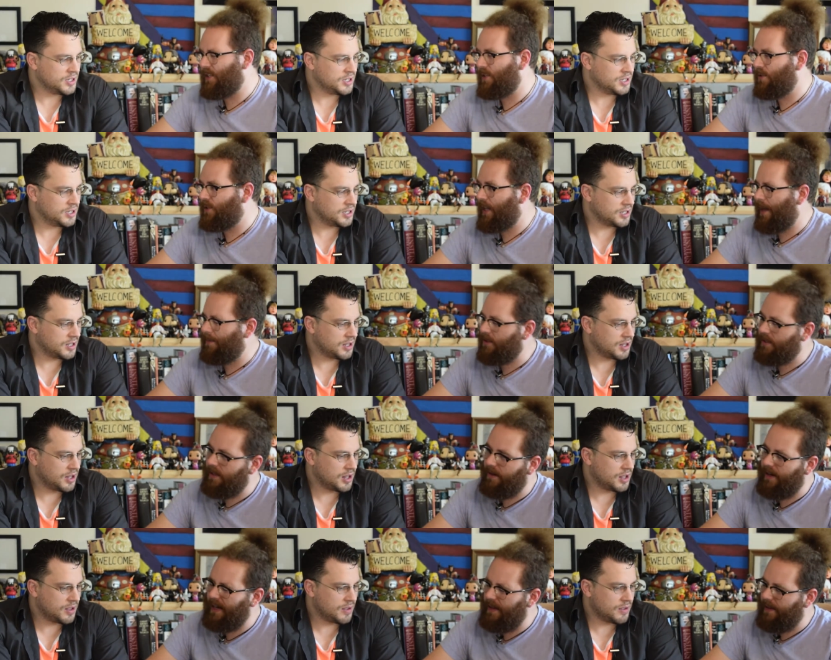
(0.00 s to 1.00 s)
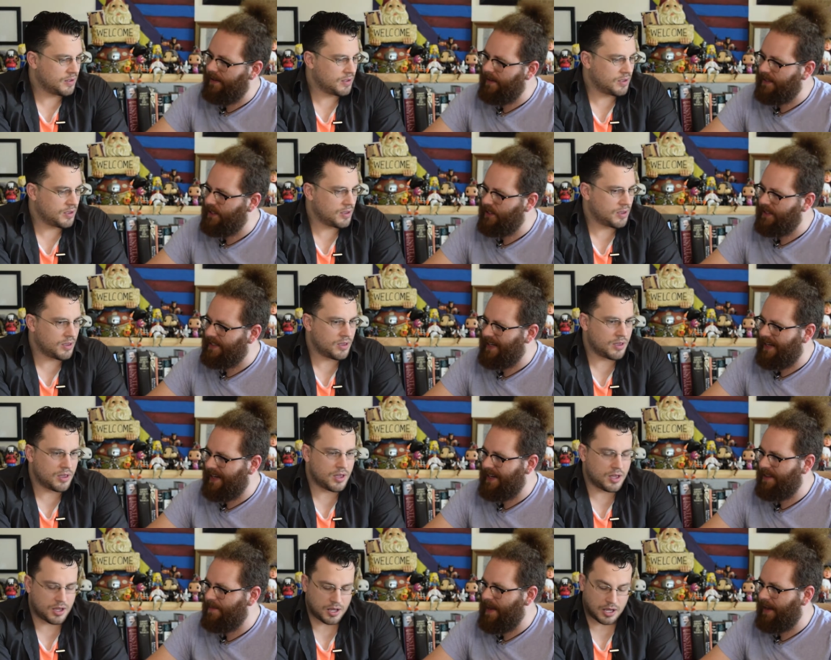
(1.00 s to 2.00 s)
Speaker 1: two chapters
Speaker 2: here? Anything that's just uh,
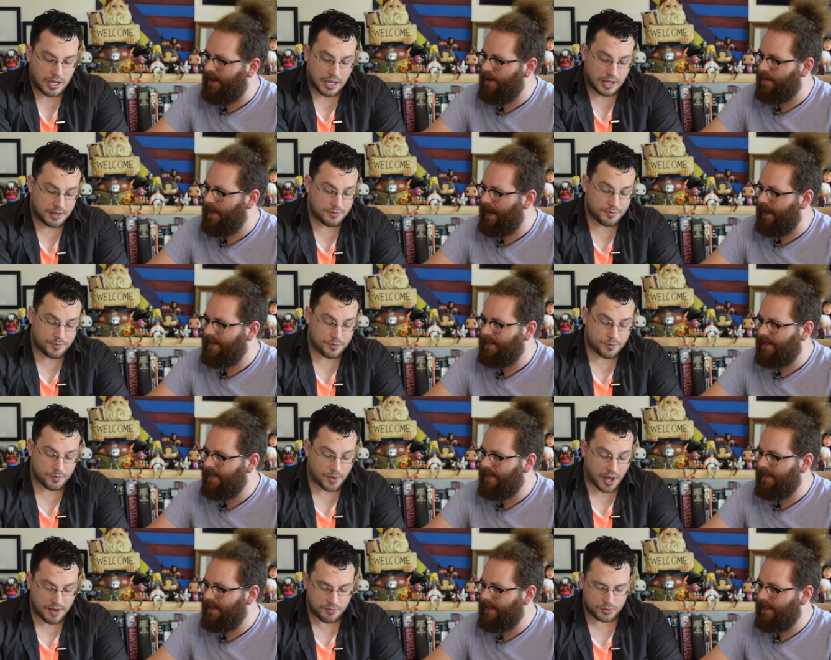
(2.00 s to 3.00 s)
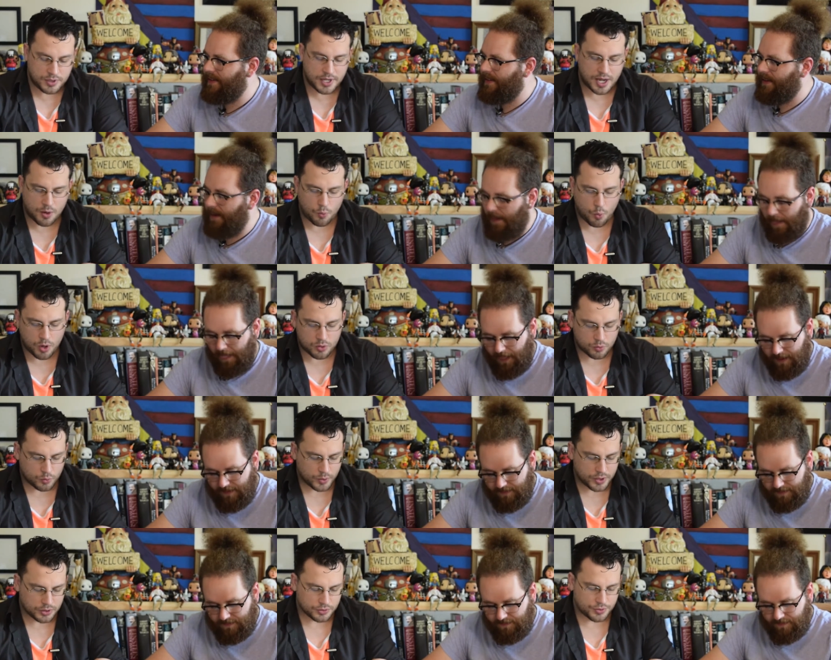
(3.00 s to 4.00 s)
in the back of your mind? I've only got one
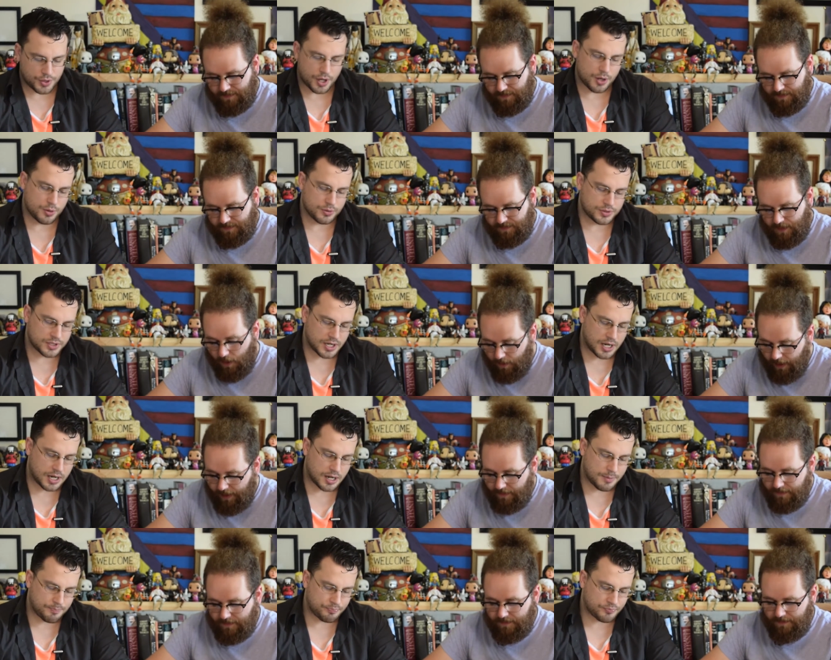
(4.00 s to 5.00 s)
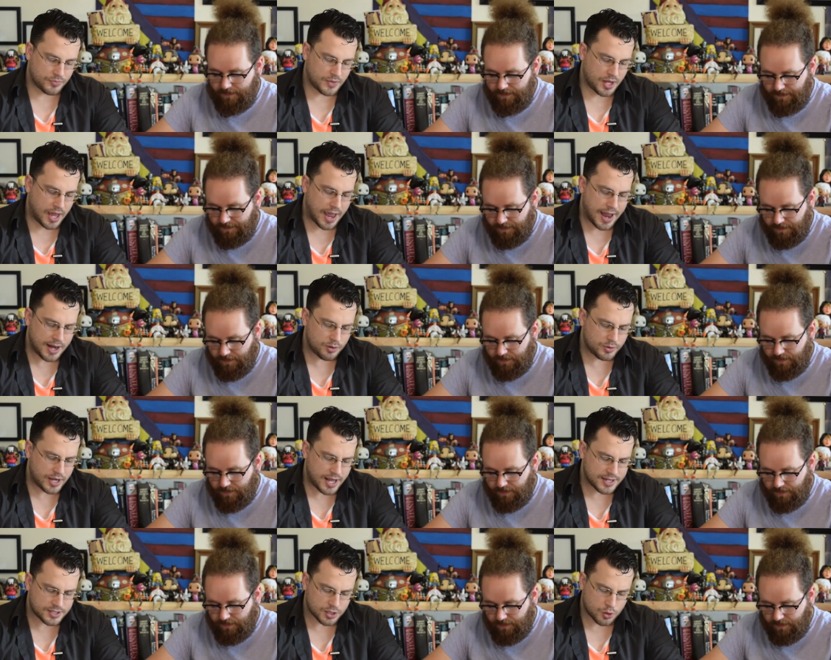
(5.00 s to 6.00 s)
real note. Okay. Um, Hagrid
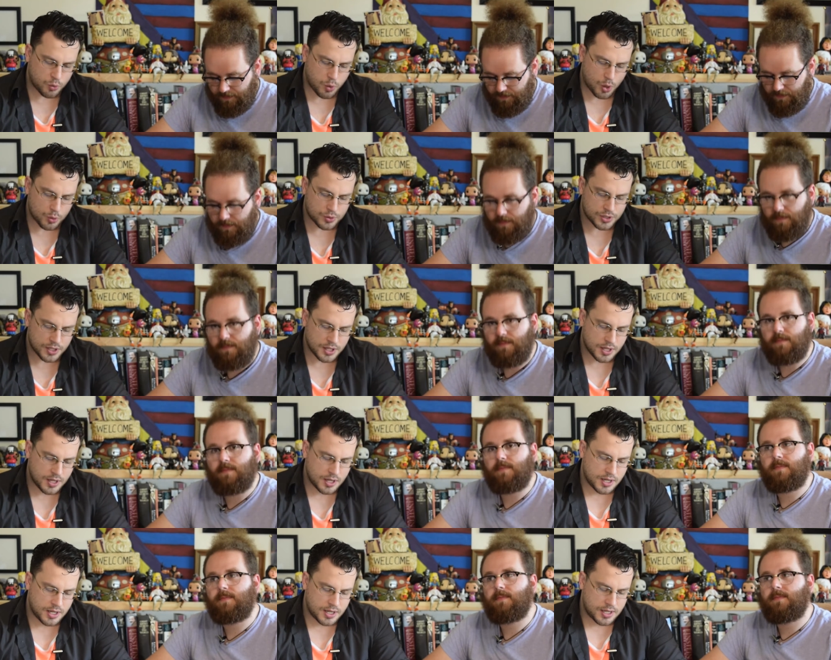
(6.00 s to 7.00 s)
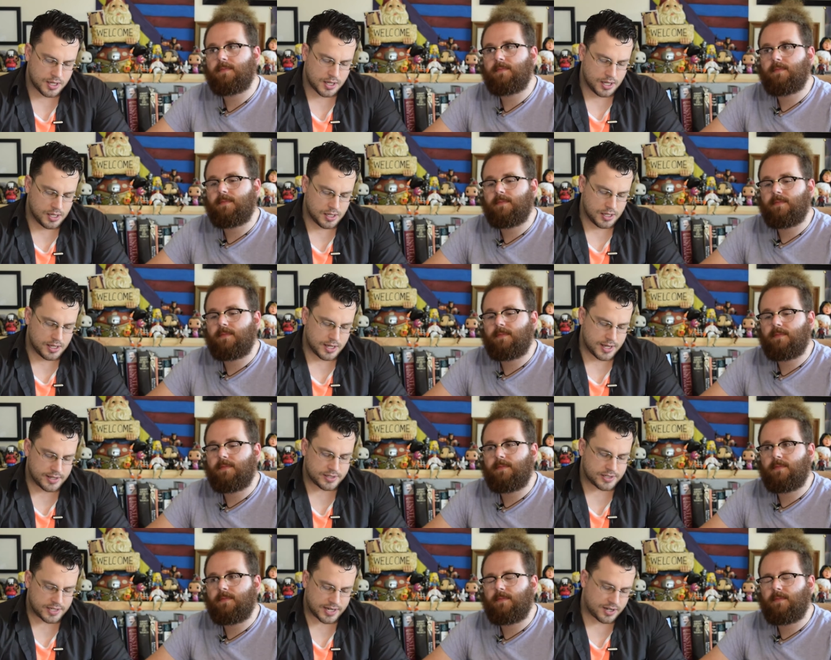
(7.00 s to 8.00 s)
has the quote,
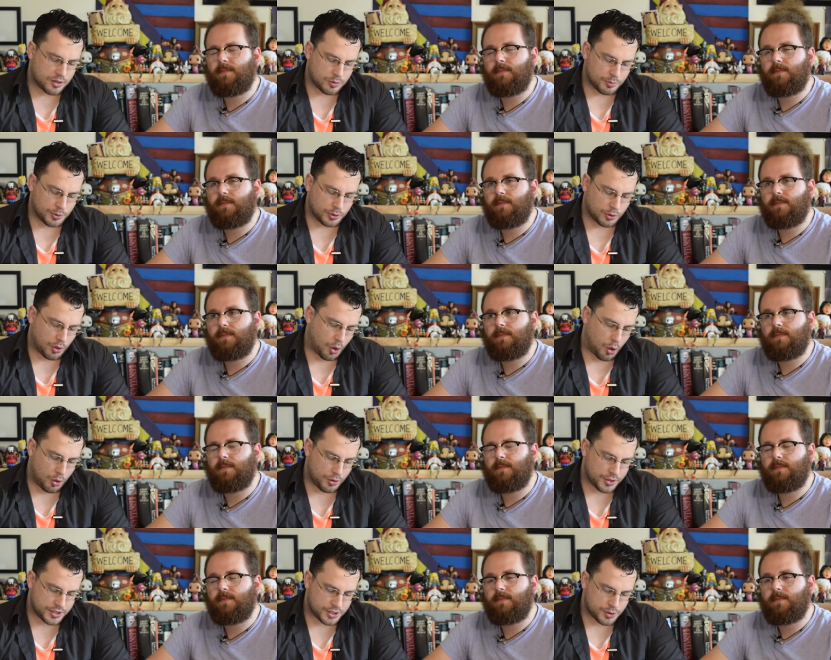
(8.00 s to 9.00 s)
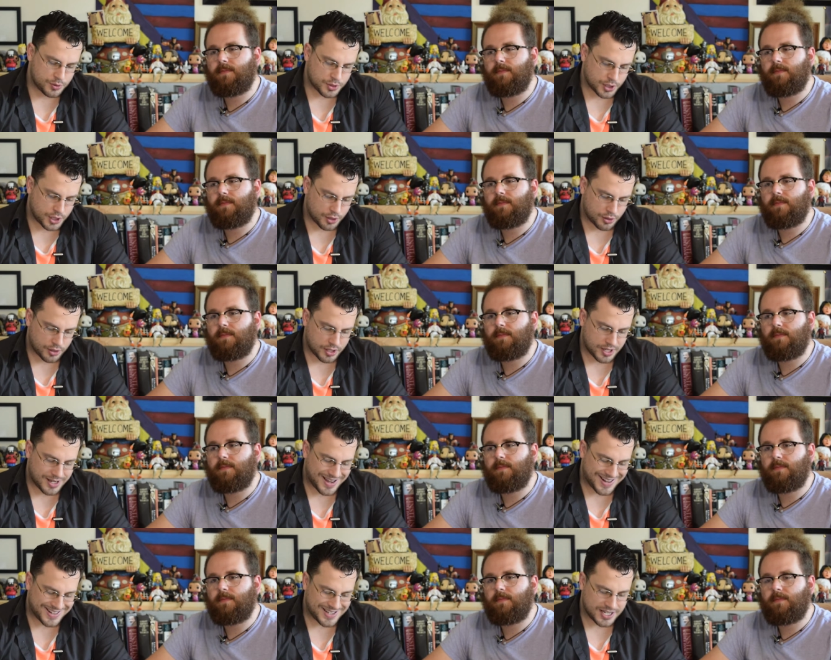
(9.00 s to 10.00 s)
"It's terrible, all this new
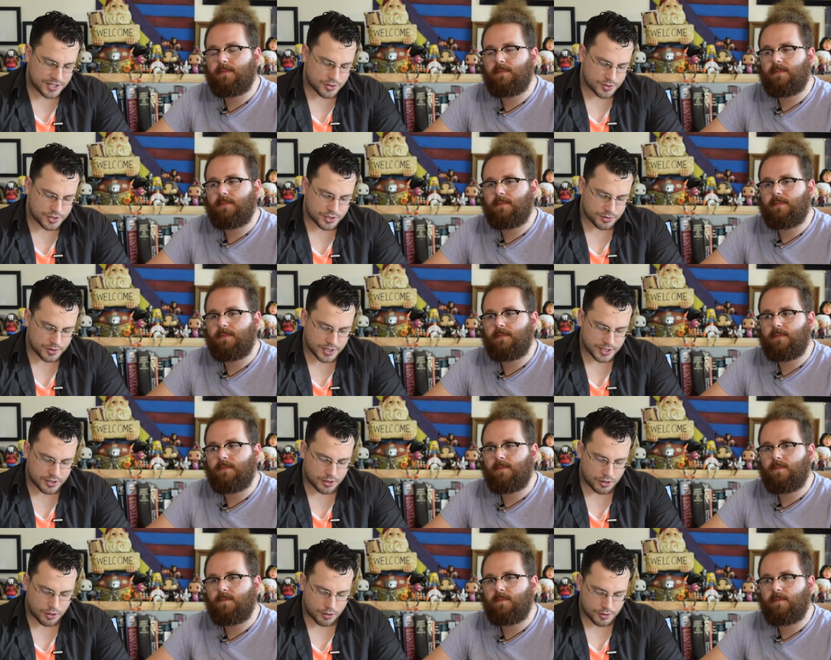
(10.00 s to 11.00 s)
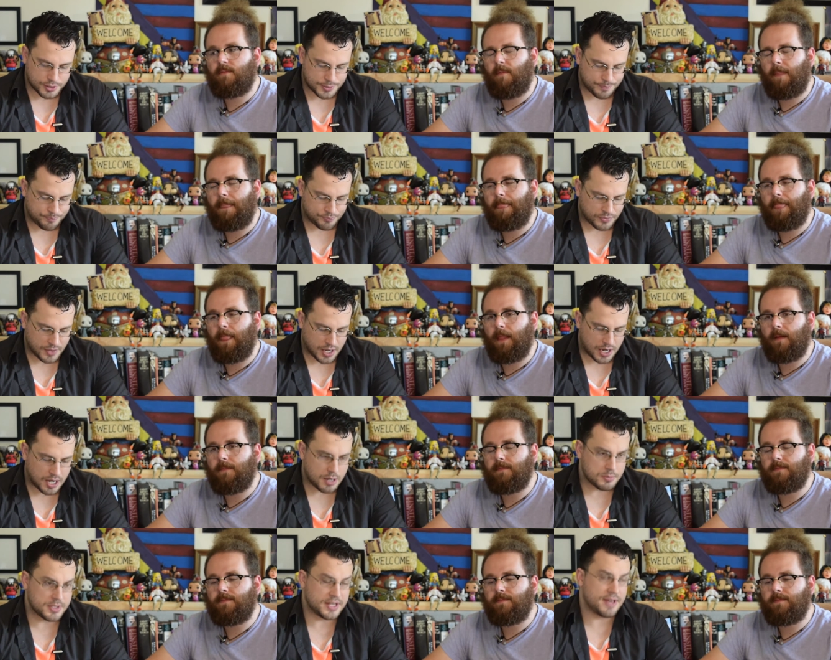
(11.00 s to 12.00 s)
security, and kids are still getting hurt."
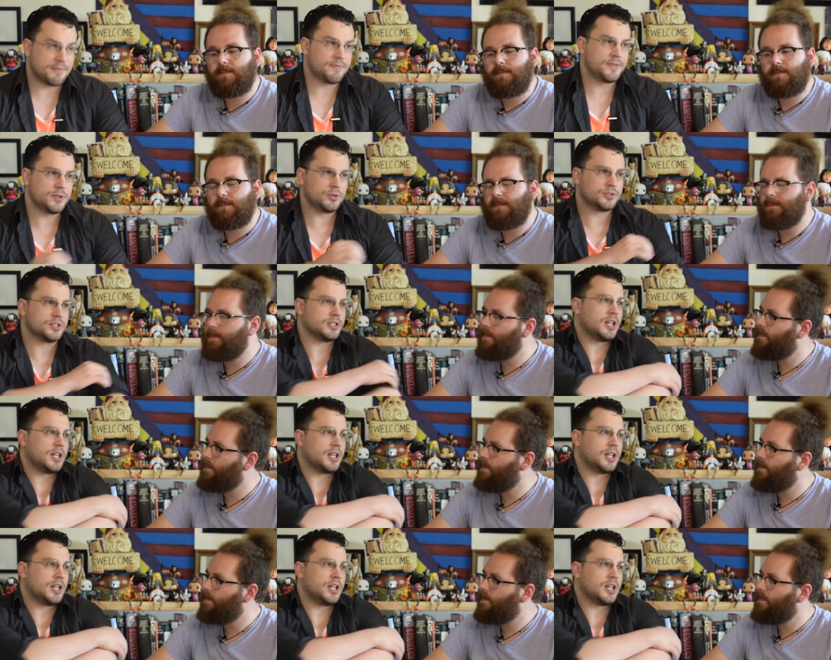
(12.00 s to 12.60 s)
Um, and that feels a